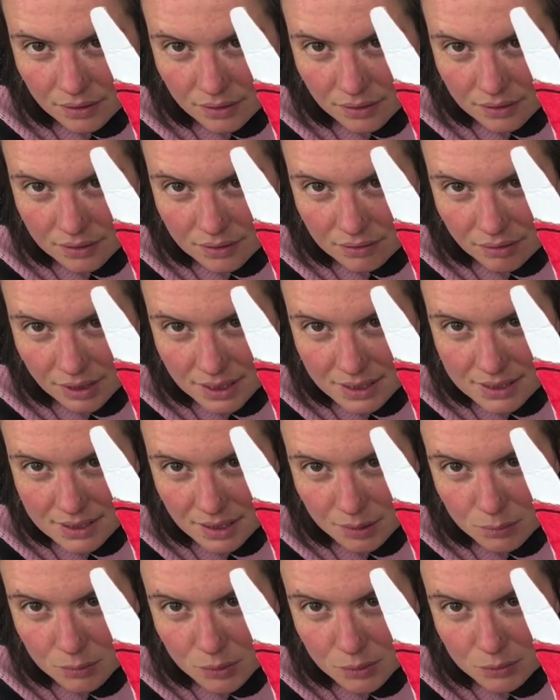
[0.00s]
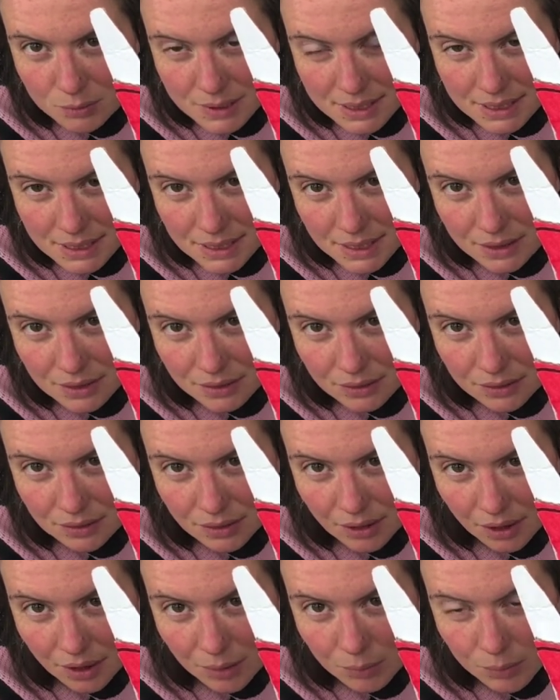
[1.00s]
It's a very simple material,
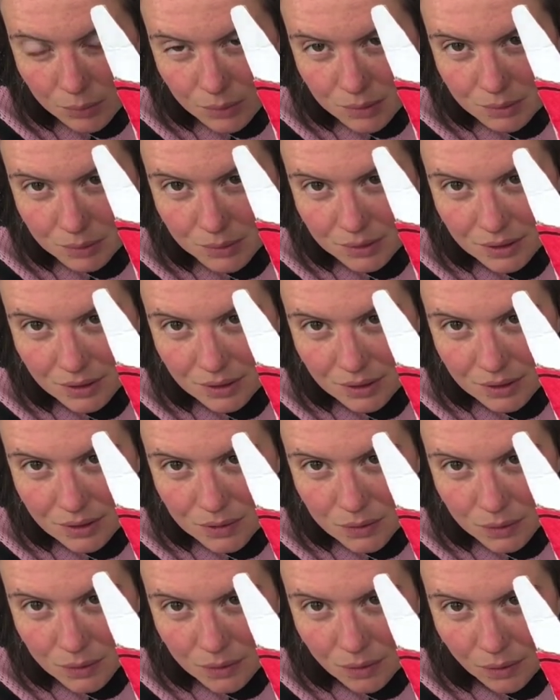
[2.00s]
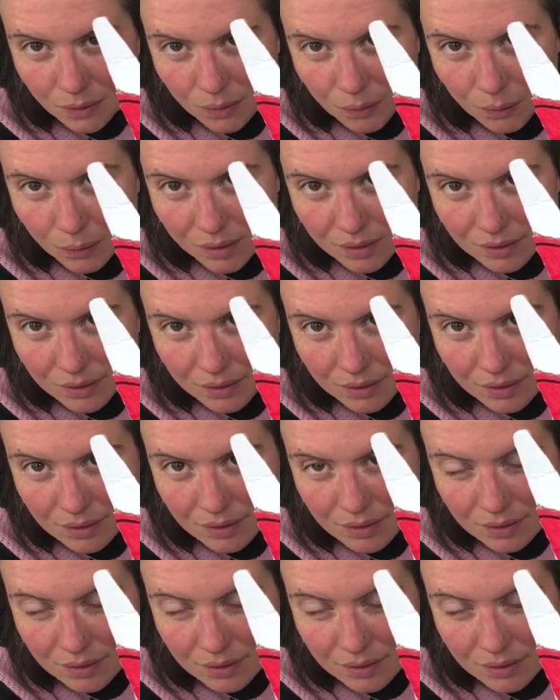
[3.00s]
cardboard, but you can do a lot with it.